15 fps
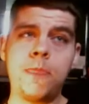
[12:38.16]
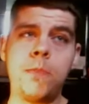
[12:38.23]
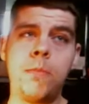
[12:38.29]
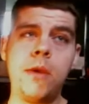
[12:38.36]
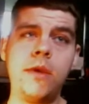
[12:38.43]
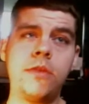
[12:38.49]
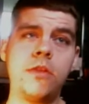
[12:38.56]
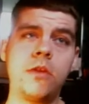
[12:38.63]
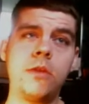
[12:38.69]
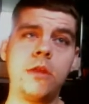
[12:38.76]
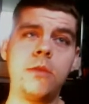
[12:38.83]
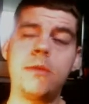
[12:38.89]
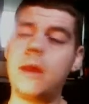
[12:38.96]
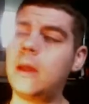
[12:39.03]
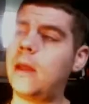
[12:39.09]

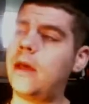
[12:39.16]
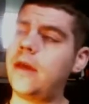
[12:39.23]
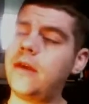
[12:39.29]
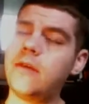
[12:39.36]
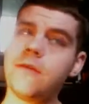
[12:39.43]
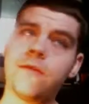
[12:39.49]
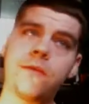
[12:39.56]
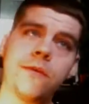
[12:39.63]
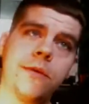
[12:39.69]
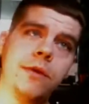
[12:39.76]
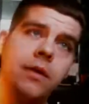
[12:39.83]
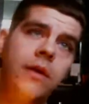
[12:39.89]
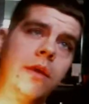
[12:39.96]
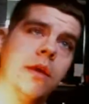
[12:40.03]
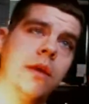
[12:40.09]
Basically, my life
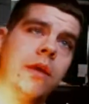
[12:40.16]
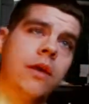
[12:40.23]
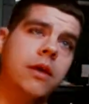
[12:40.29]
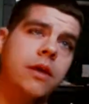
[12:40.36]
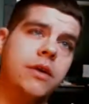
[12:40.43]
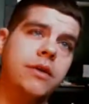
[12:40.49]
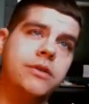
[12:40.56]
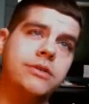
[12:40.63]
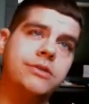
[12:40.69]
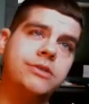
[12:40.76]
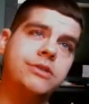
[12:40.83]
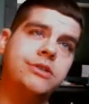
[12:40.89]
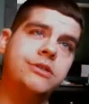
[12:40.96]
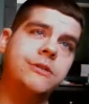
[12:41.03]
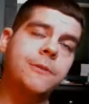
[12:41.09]

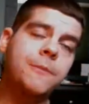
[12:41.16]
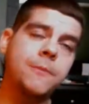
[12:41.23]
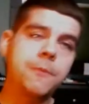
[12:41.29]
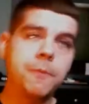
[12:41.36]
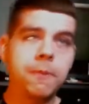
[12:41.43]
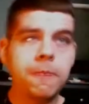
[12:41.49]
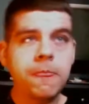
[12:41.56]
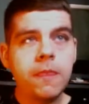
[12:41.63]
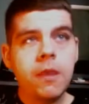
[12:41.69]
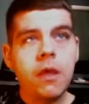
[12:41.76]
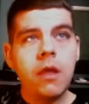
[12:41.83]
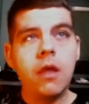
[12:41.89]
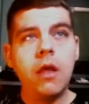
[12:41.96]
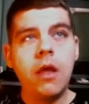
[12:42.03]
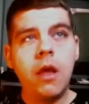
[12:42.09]
is
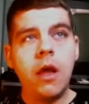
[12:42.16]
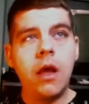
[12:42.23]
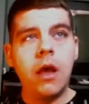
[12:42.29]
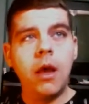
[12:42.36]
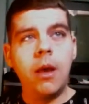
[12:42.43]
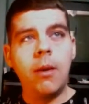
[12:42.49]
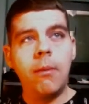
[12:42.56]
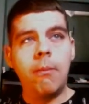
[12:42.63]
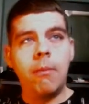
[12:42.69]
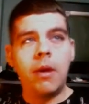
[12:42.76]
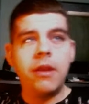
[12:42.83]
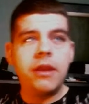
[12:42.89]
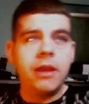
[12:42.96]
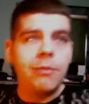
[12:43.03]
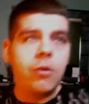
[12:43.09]

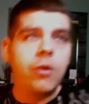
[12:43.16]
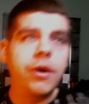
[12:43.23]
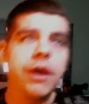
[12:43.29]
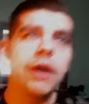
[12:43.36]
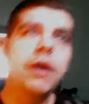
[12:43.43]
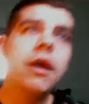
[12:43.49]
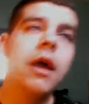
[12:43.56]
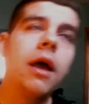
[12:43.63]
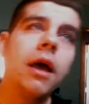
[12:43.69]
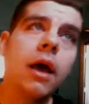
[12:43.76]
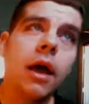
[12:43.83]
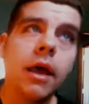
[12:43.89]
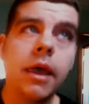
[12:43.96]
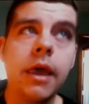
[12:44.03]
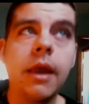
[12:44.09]
Monday morning.
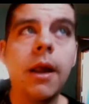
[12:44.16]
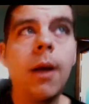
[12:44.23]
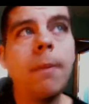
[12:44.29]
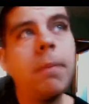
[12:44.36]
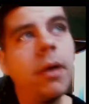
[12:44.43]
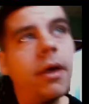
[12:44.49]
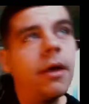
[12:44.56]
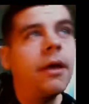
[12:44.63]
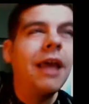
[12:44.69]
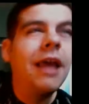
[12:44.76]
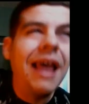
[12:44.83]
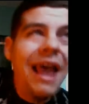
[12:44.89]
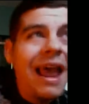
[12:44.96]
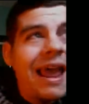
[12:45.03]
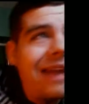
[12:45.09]
I get up
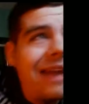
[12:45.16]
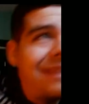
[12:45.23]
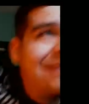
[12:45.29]
at